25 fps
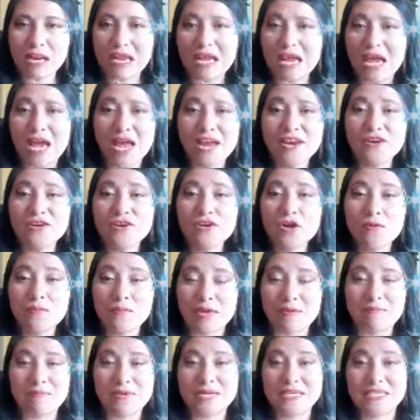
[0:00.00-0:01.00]
I don't know,
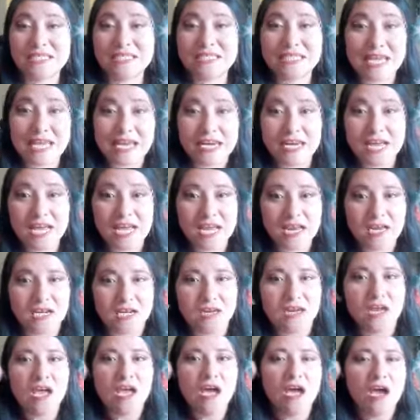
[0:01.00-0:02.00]
maybe
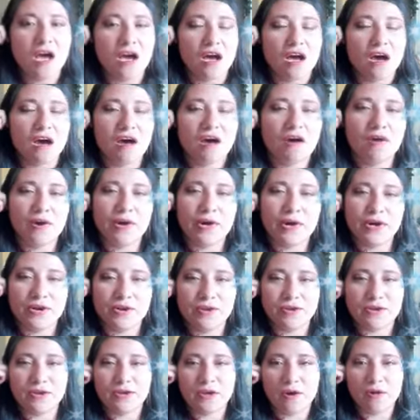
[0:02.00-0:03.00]
CNN,
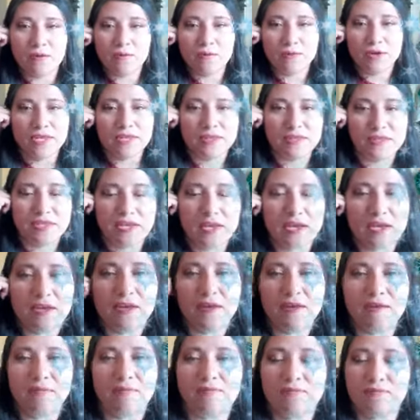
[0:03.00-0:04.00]
or go with
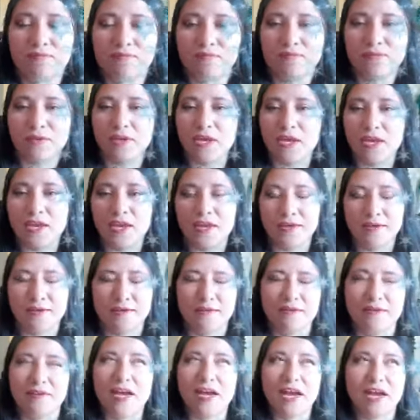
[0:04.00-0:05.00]

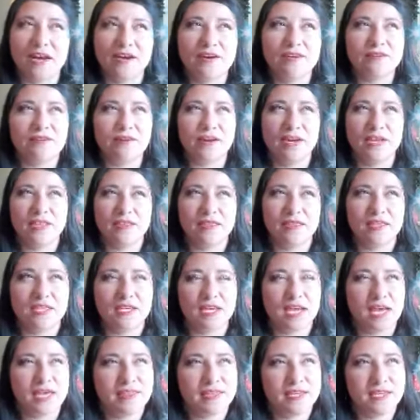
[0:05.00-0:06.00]
I don't know. I
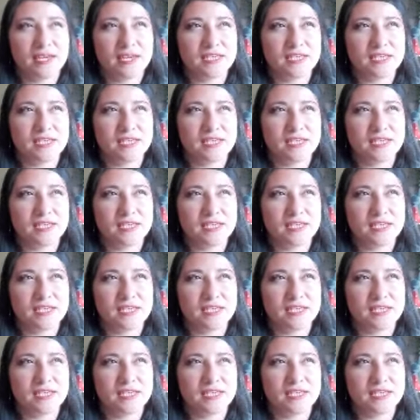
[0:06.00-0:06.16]
think